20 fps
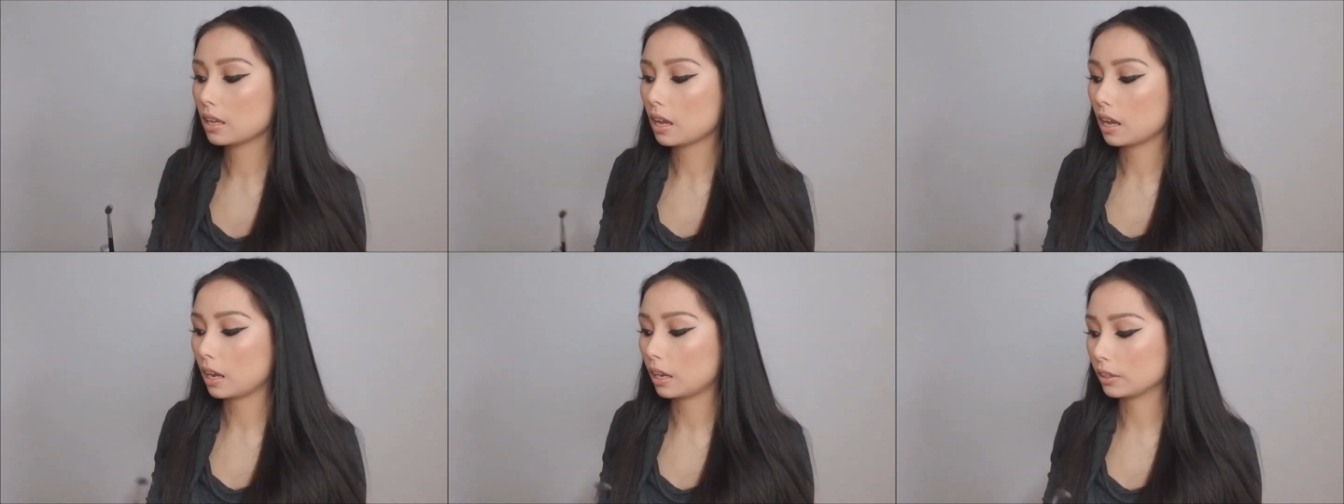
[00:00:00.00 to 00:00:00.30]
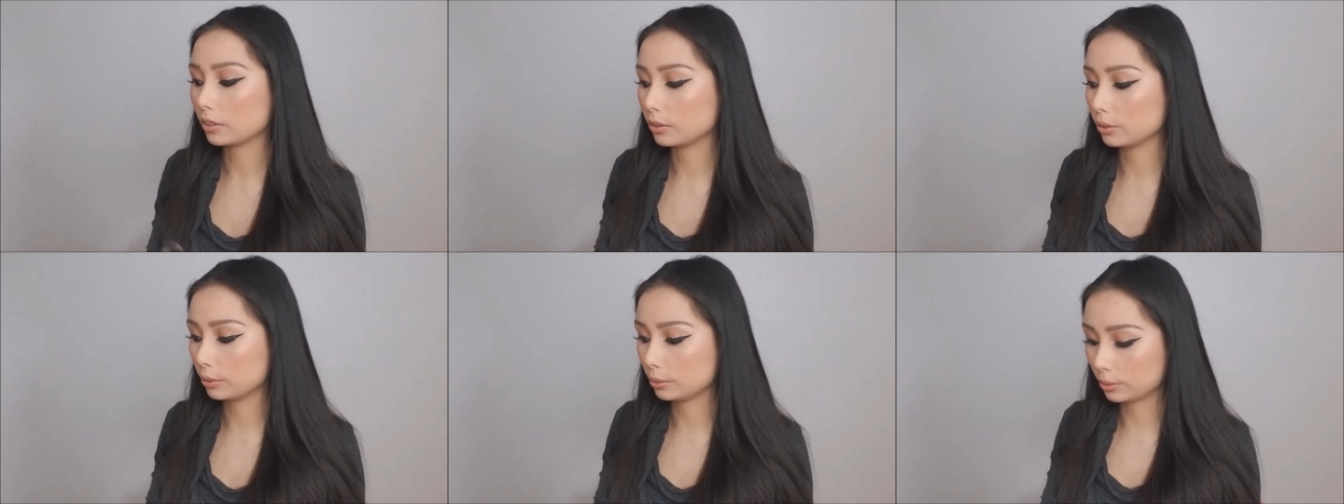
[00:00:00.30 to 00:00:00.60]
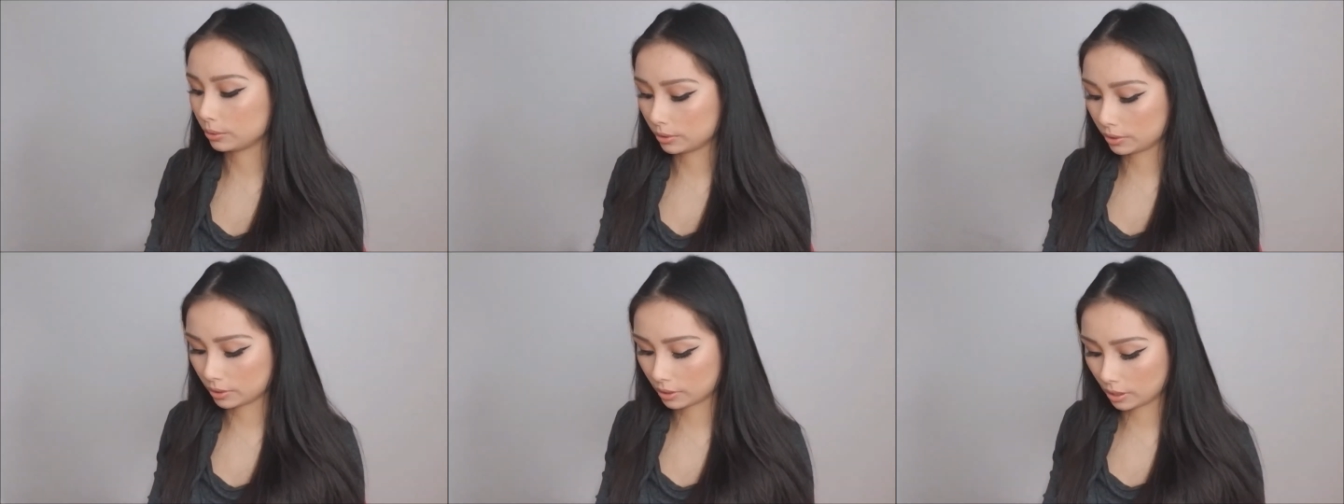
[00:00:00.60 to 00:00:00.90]
I
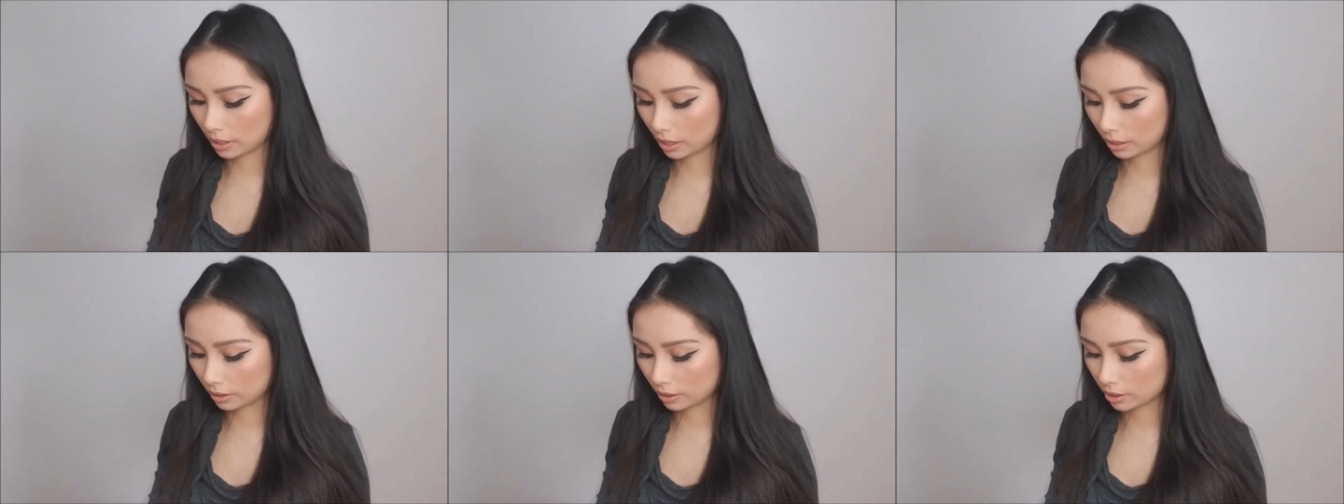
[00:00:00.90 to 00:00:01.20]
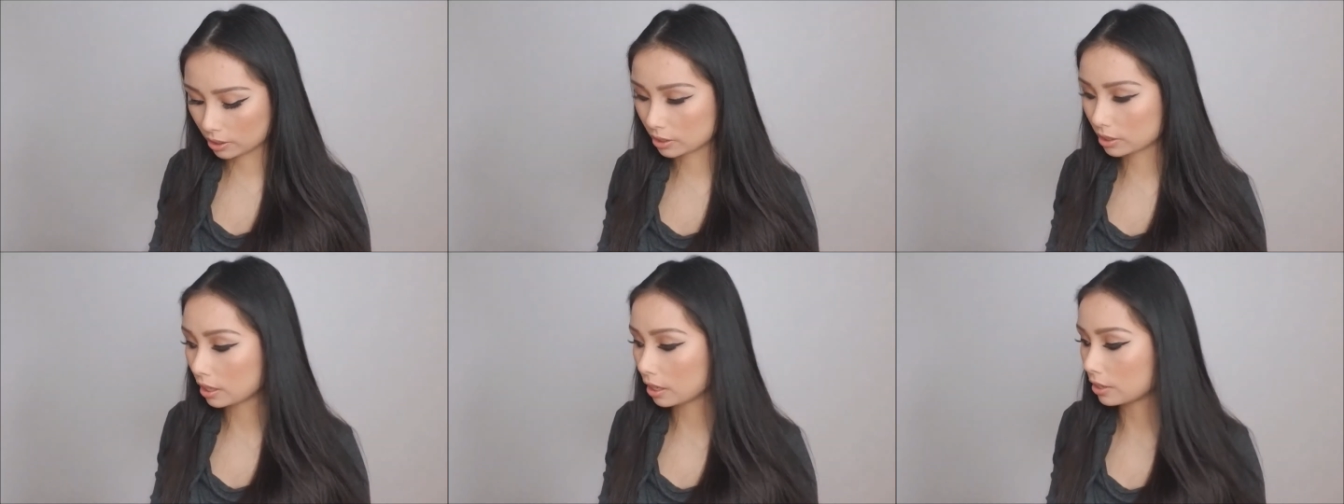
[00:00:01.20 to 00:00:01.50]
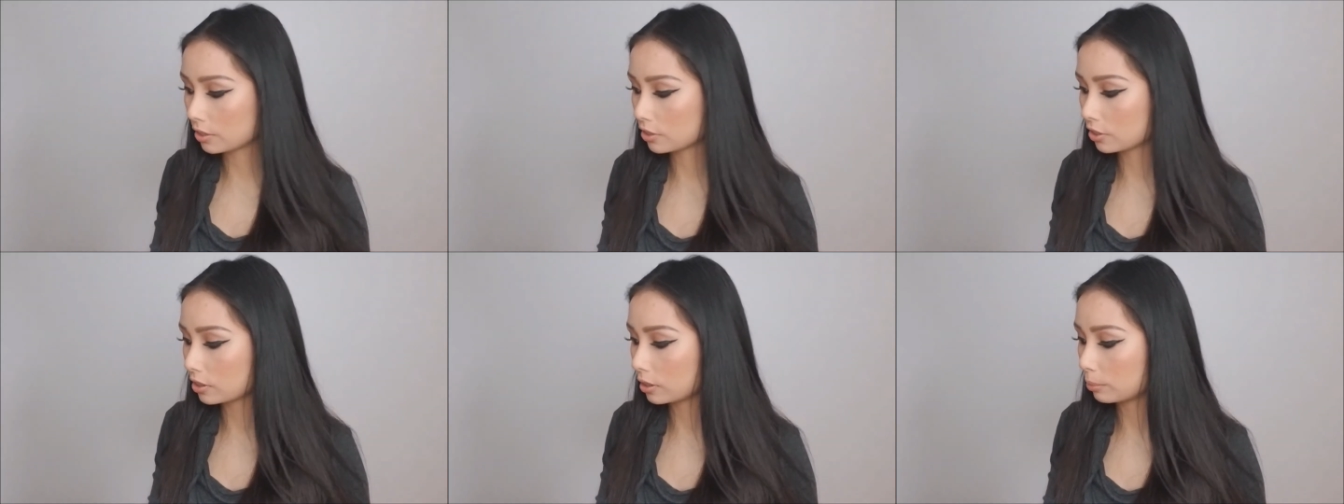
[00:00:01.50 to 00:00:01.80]
used
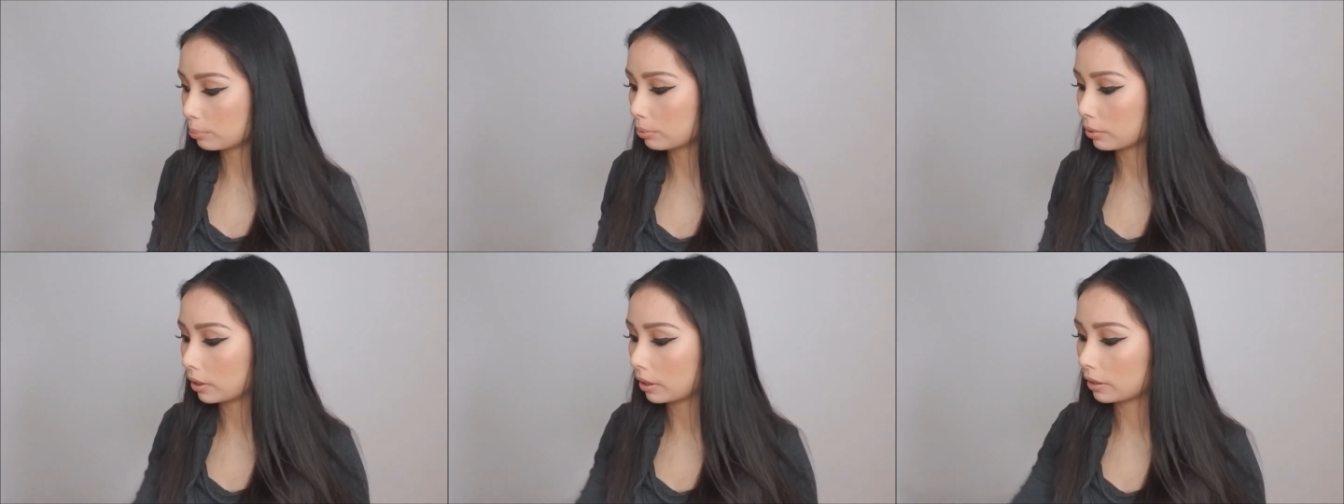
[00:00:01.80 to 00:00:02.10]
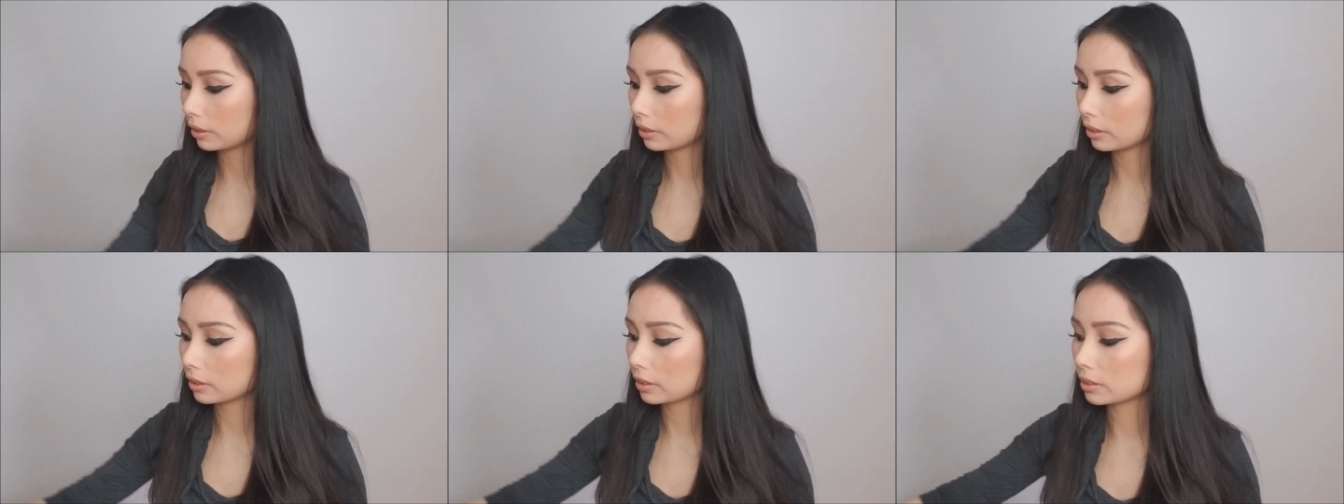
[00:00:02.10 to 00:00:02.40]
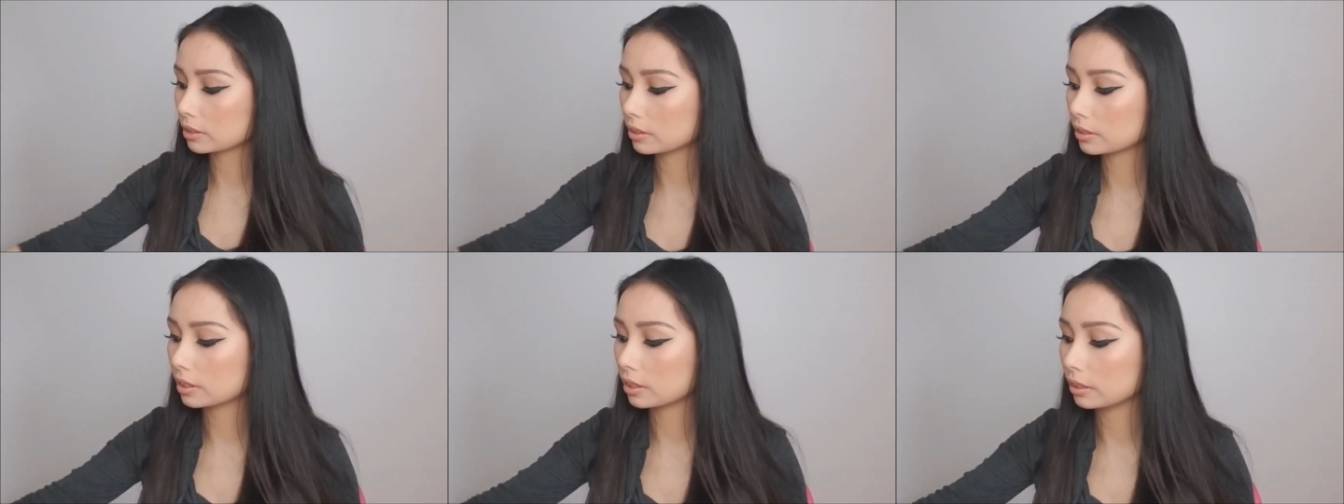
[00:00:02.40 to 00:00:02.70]
Anastasia
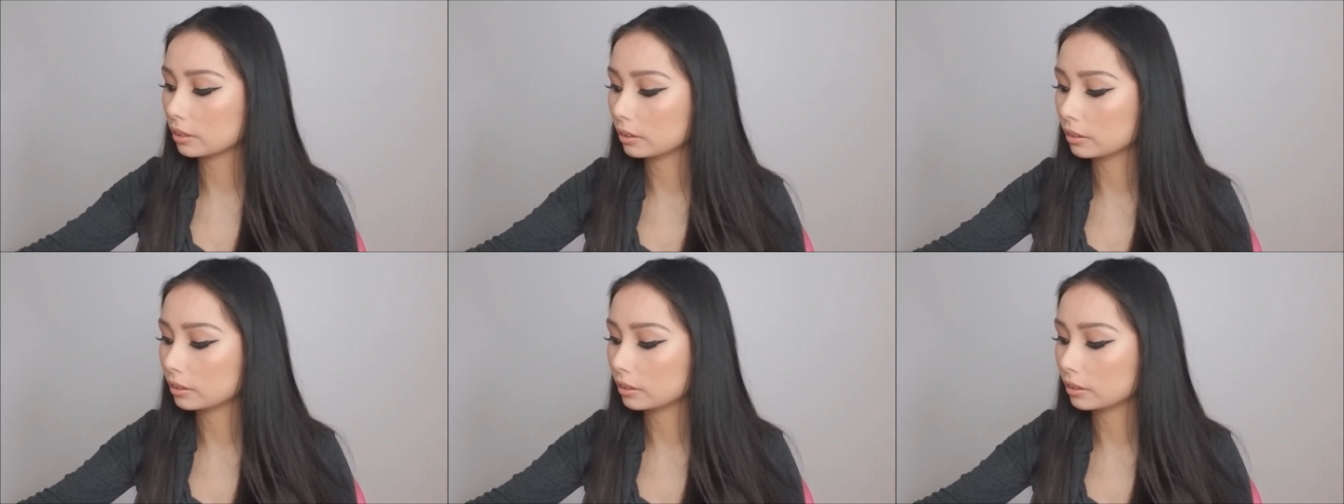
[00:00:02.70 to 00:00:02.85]
products,